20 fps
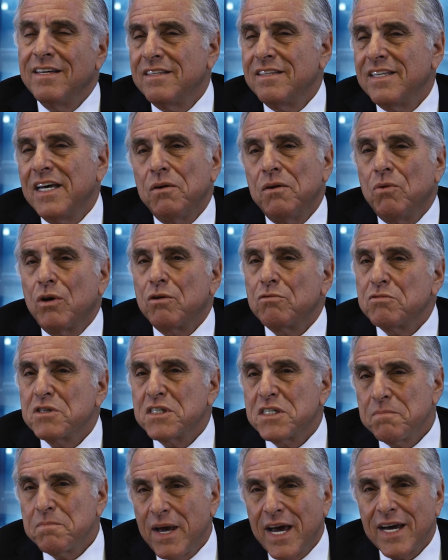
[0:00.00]
they won't
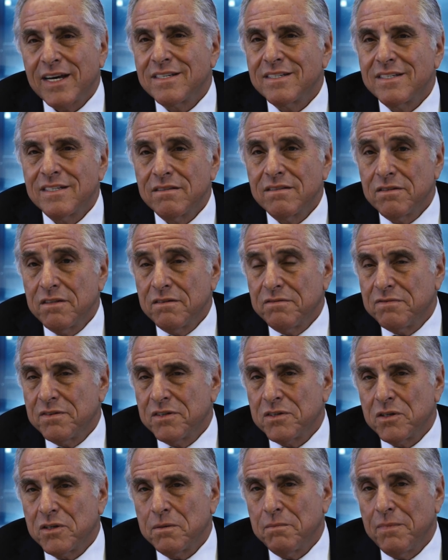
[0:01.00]
respect the
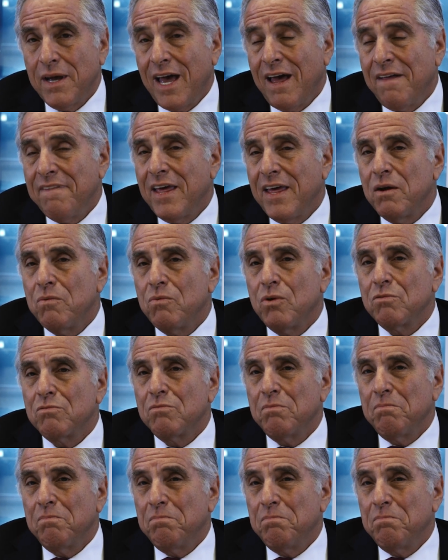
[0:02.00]
firm and they won't